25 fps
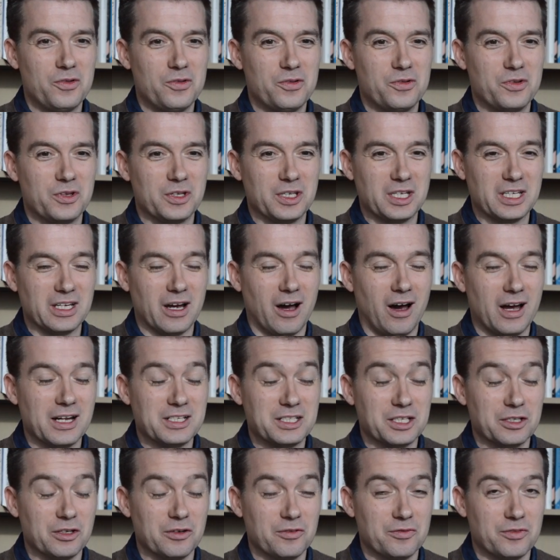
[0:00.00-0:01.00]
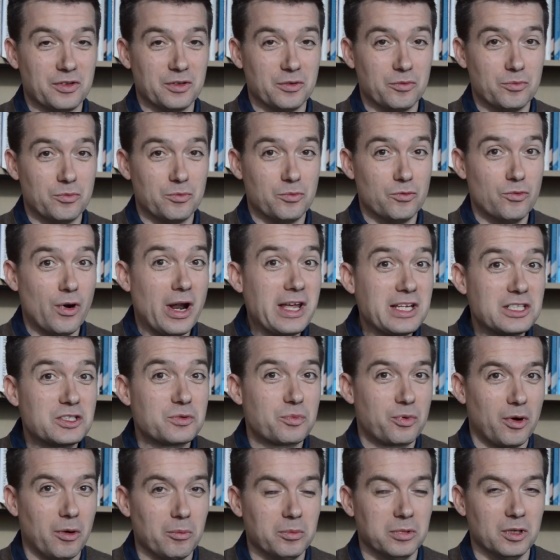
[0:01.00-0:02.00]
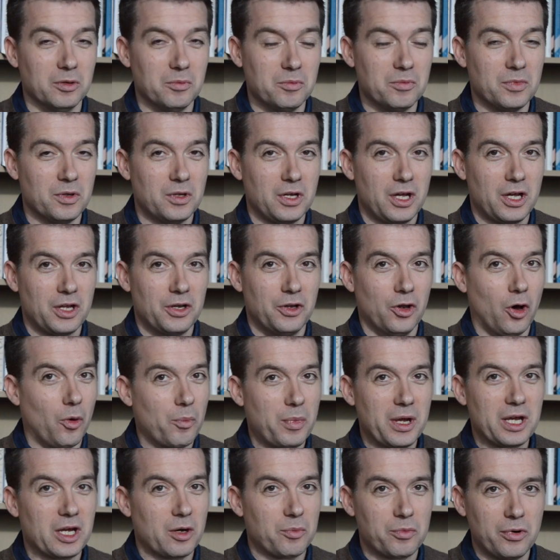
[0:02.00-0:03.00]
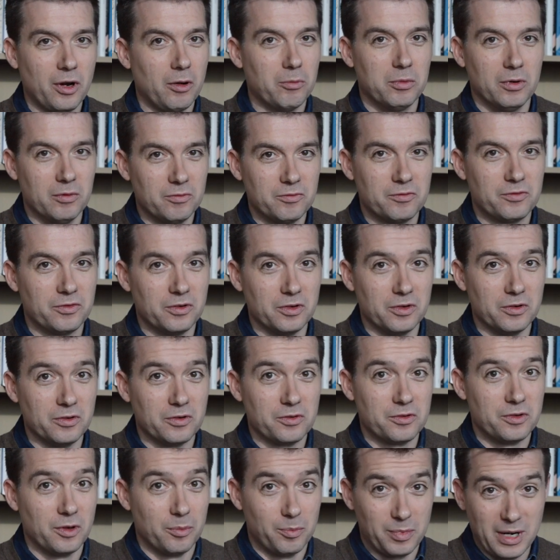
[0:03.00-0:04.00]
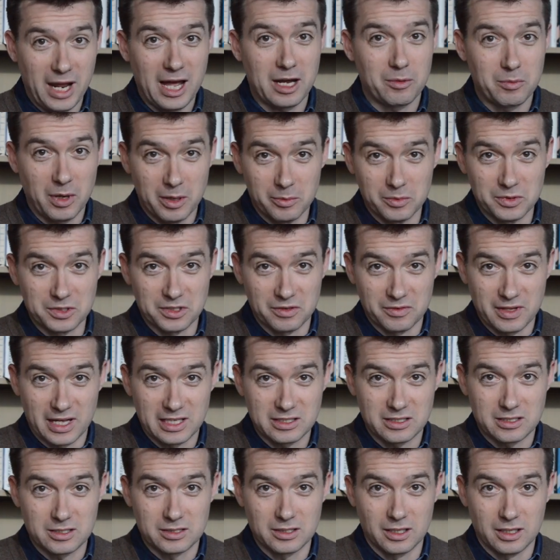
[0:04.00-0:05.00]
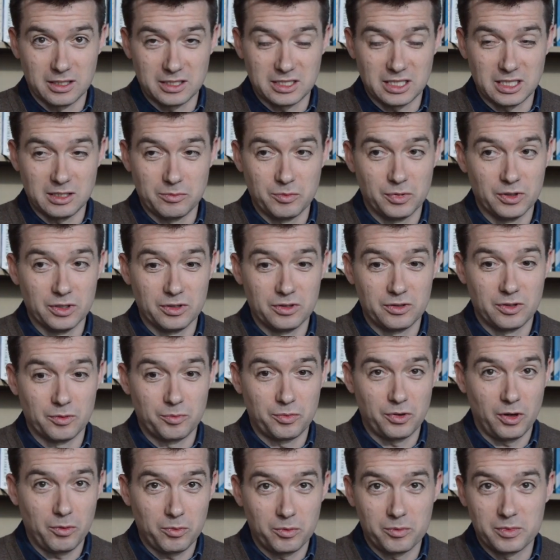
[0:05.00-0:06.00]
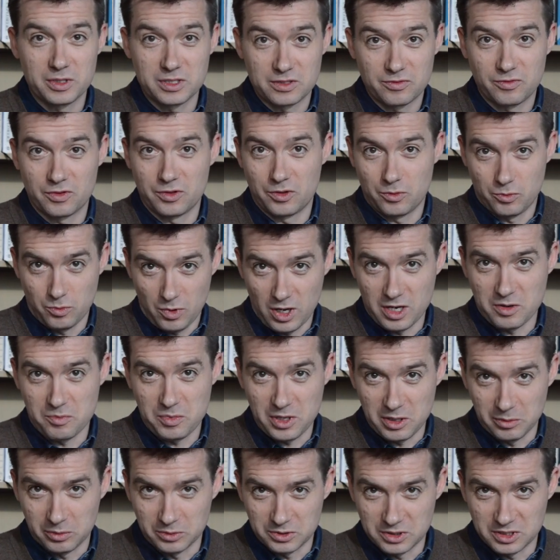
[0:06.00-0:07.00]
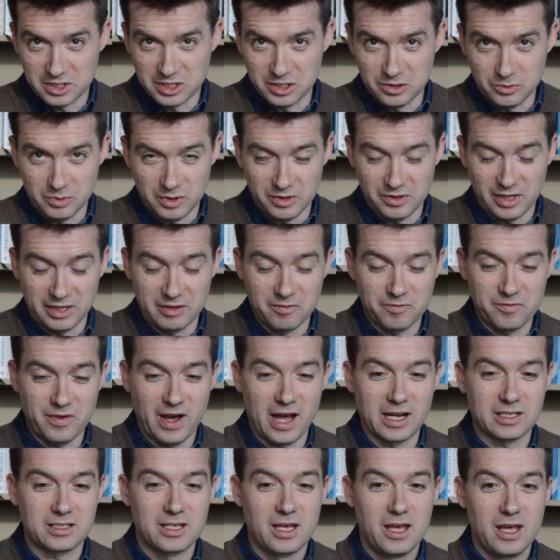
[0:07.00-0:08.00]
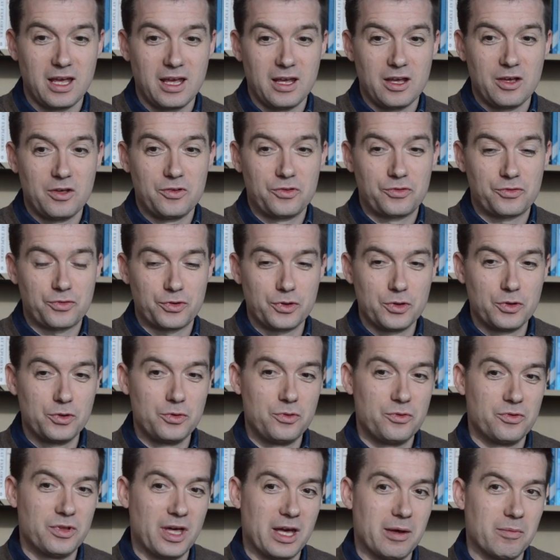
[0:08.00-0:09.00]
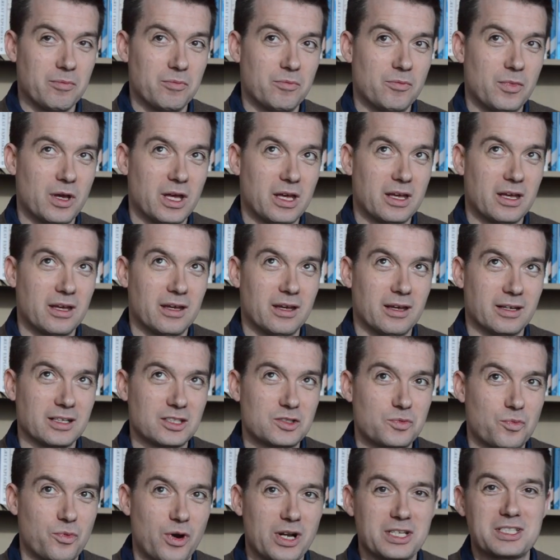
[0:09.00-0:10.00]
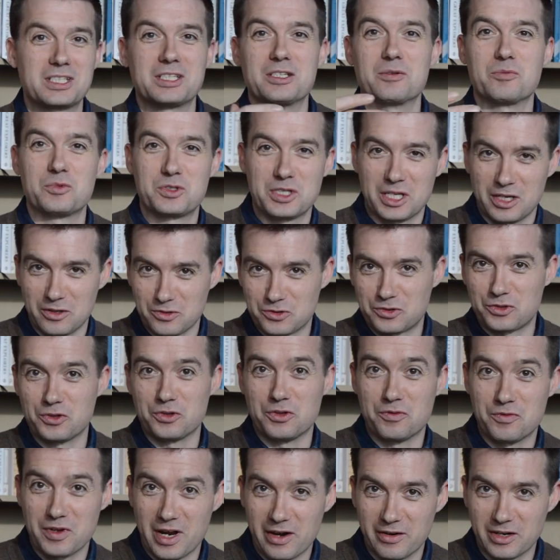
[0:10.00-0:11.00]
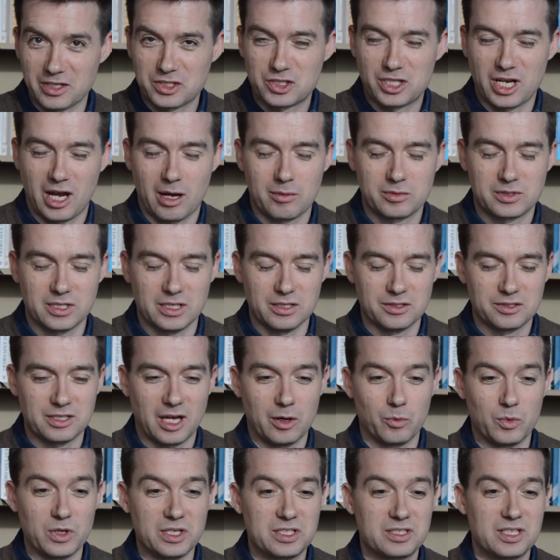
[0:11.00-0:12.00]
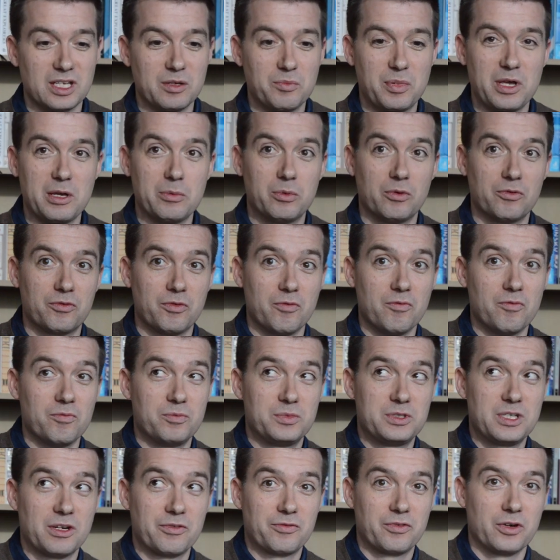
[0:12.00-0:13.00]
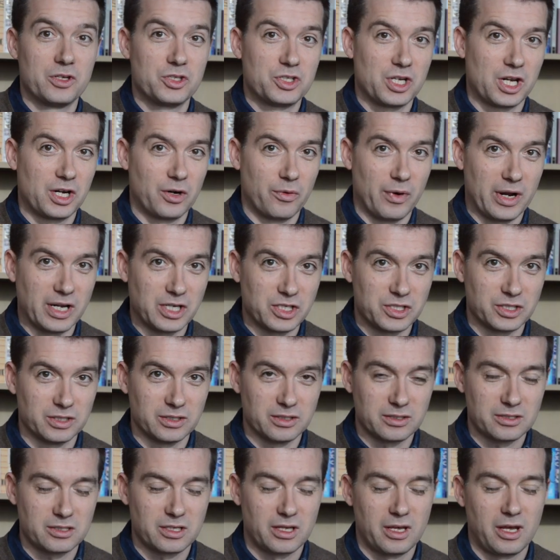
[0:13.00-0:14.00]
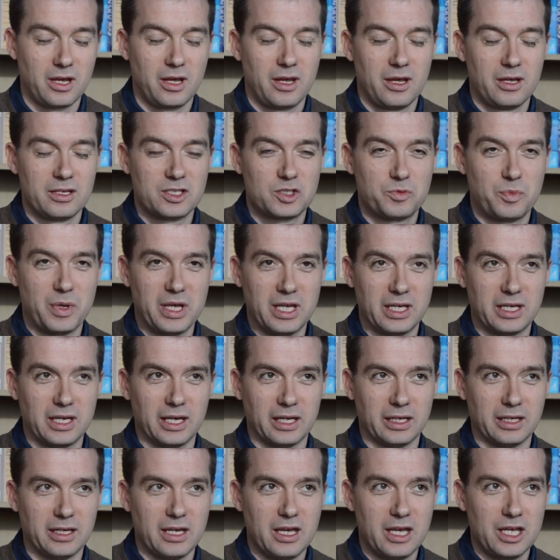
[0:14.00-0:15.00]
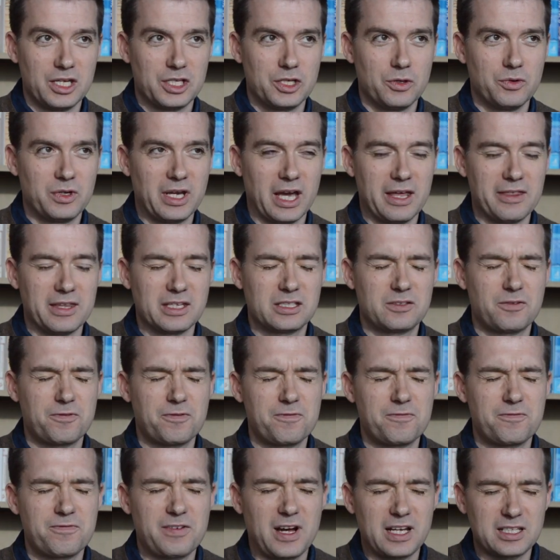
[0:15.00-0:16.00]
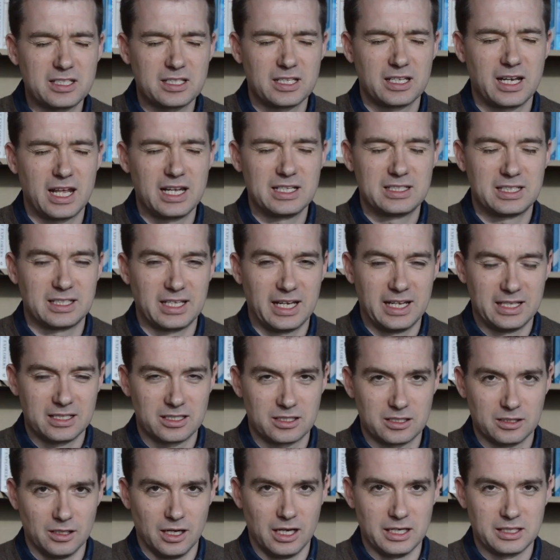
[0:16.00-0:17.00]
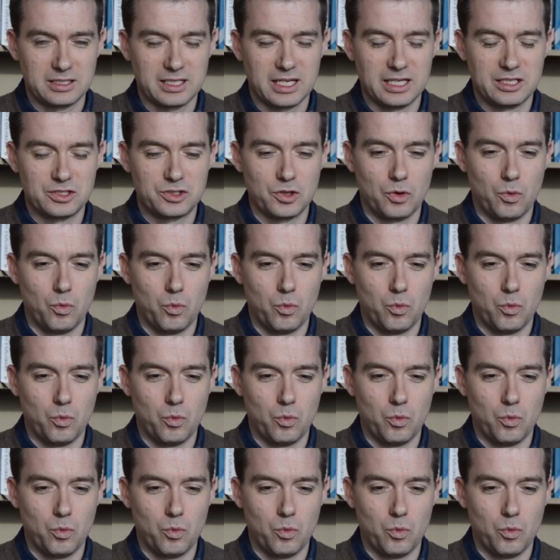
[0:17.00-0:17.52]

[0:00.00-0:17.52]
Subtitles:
the idea of the race problem not being a problem for the black members of that society, but the problem is for the white people to deal with. And in fact, through them expressing themselves through the various chapters, and we see people from different generations speaking, you get this fascinating insight into